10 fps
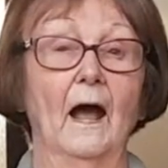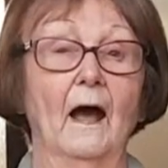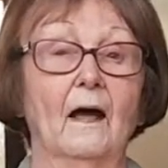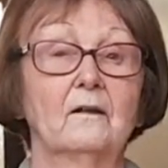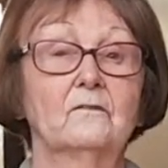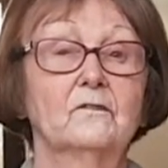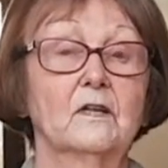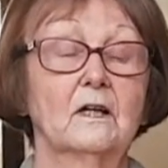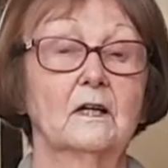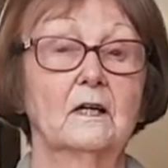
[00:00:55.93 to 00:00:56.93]
and
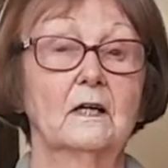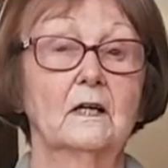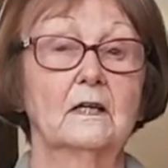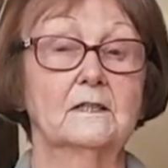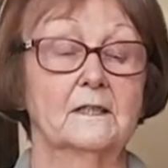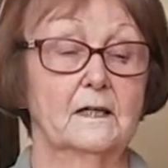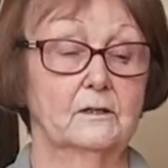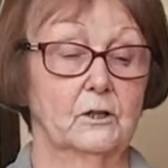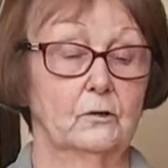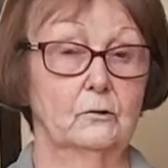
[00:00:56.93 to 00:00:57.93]
he sat
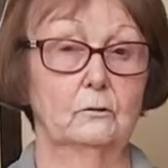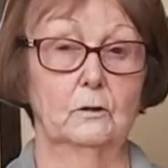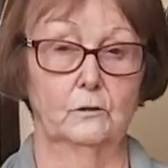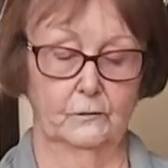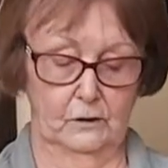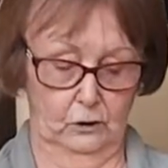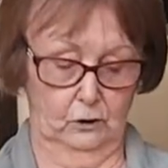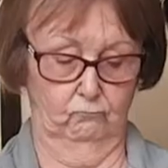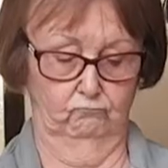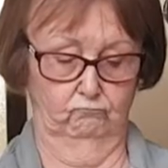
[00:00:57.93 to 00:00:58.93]
down, his face,